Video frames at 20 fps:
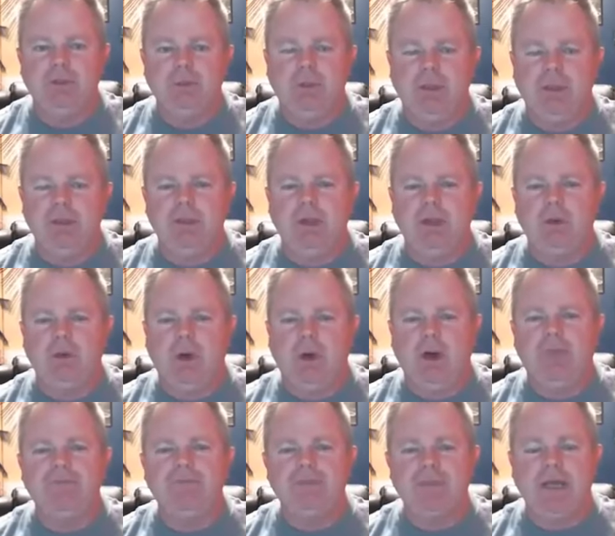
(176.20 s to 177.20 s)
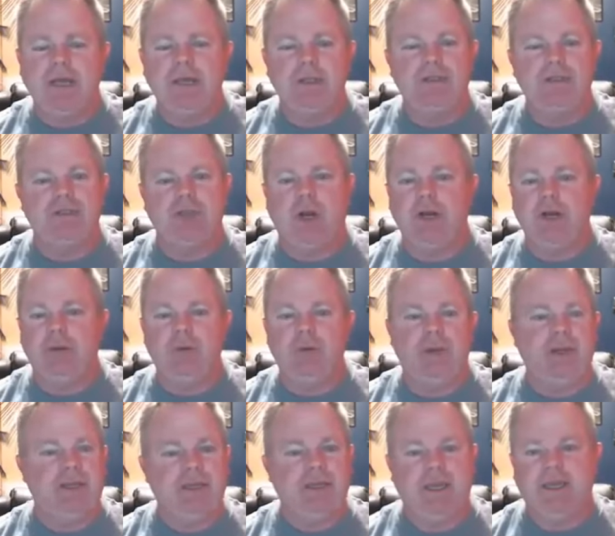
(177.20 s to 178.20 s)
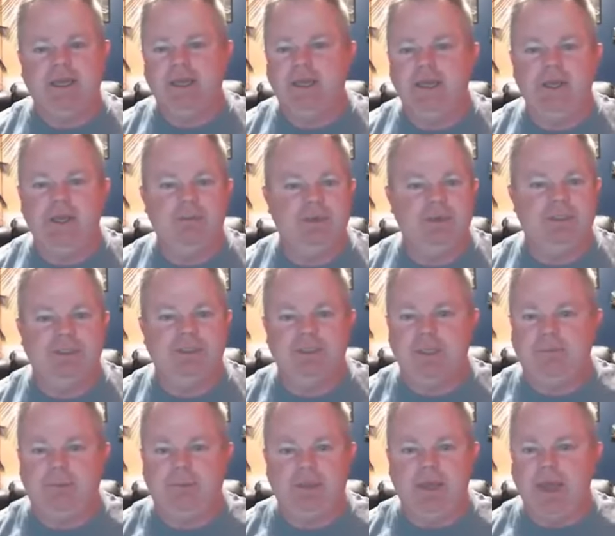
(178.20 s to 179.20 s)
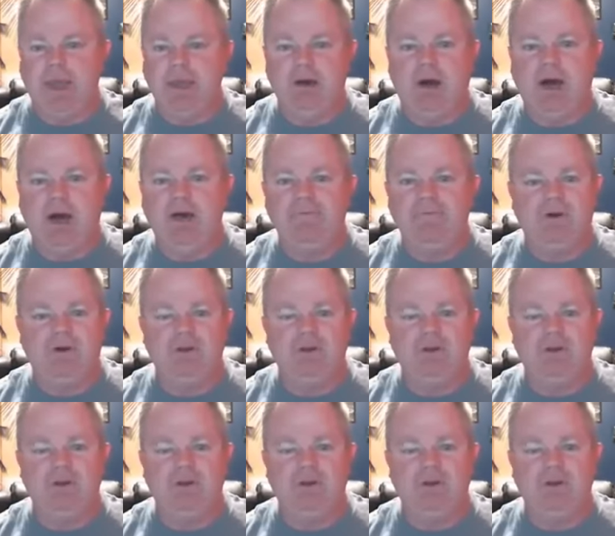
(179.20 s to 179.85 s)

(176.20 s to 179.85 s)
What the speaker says: but all of a sudden you started really kicking in with CPA offers.